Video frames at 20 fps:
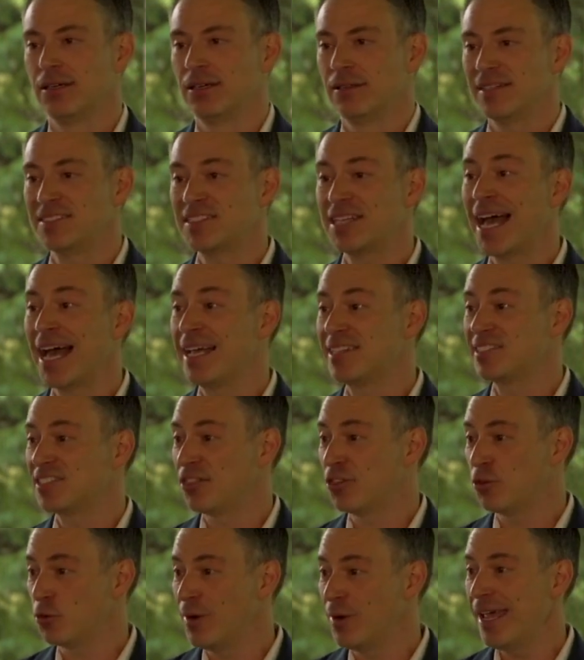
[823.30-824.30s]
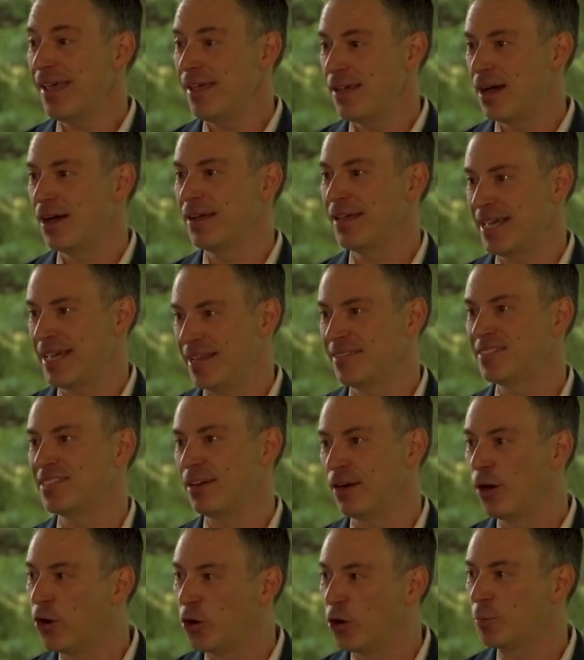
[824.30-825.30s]
This guy has 3 young kids at
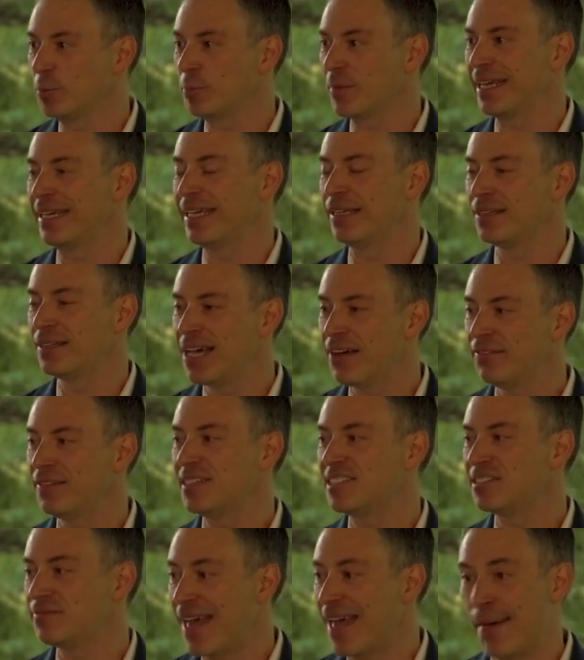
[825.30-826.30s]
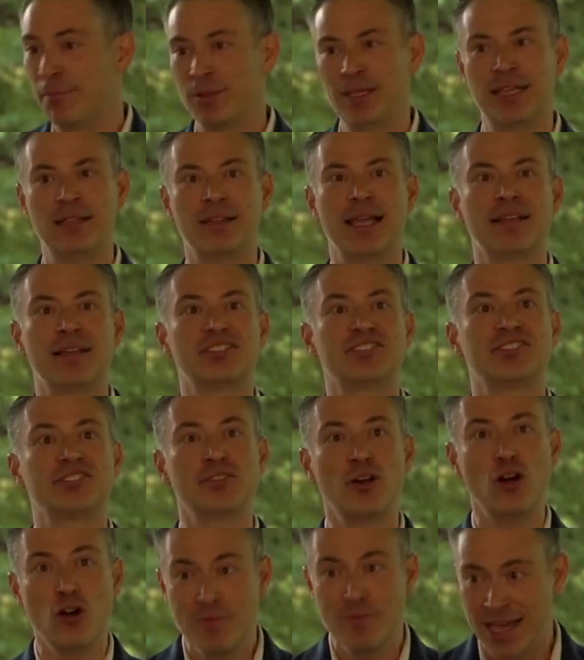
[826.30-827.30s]
home, and he left his family, like
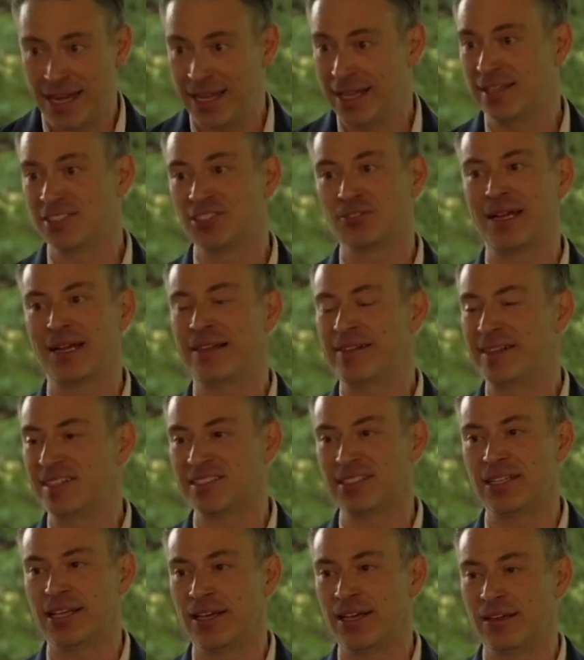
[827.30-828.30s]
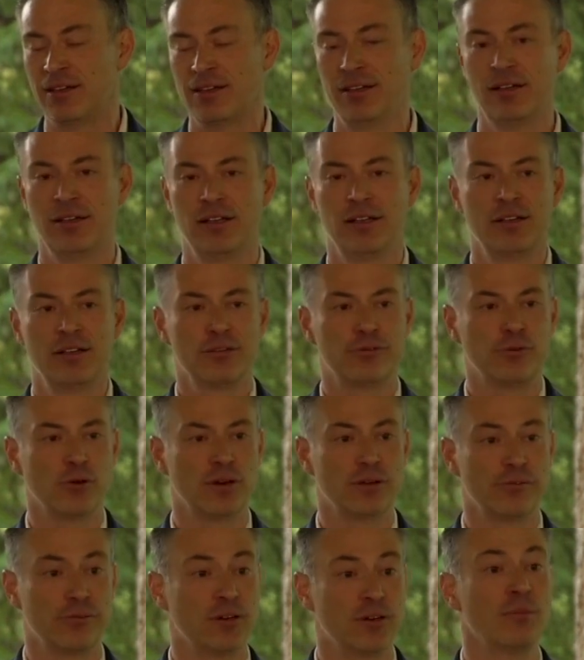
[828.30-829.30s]
so many Israelis did,
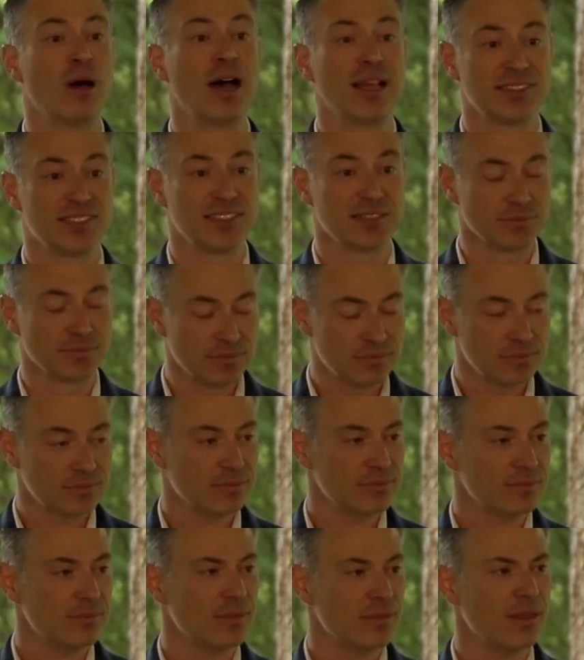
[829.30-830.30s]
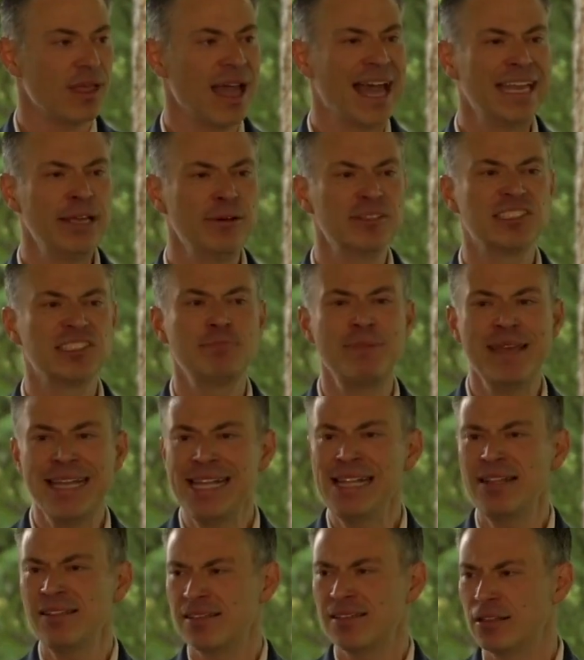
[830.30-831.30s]
for months. And he was
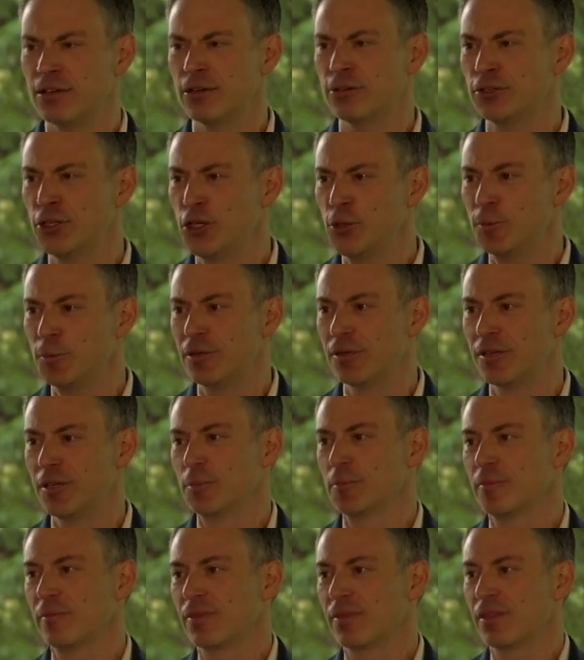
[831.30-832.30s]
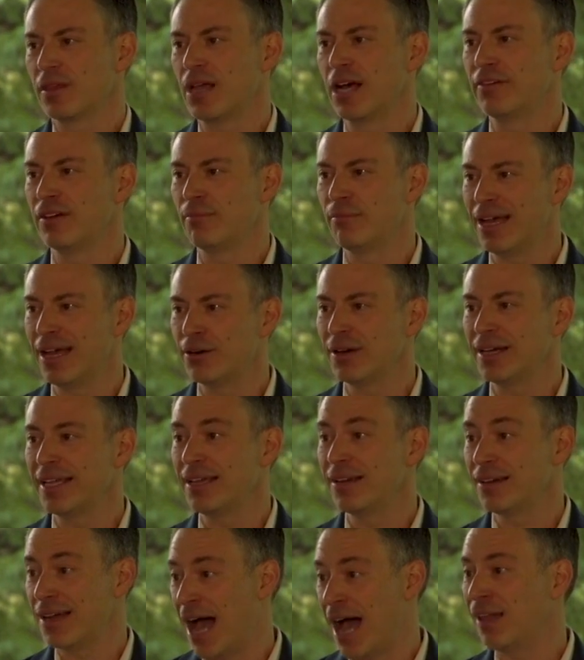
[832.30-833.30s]
speaking to the group of
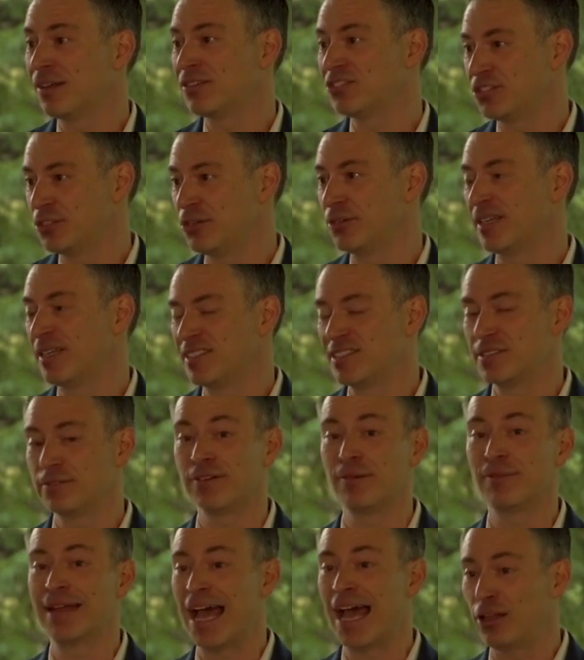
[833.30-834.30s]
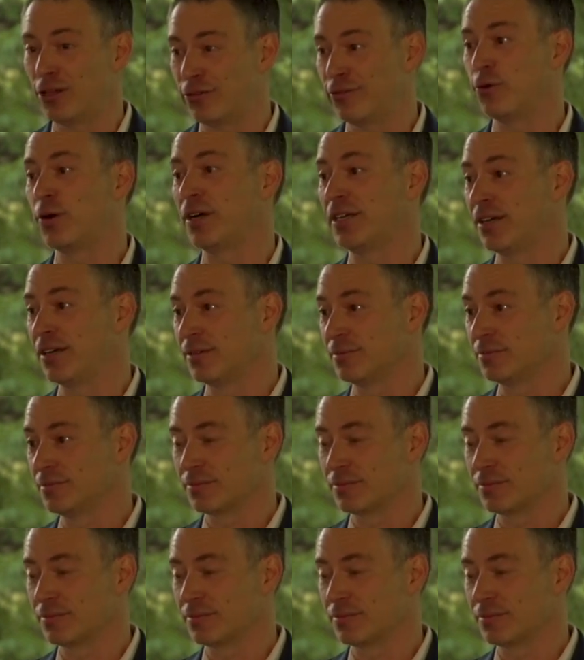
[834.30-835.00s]
American college students from California.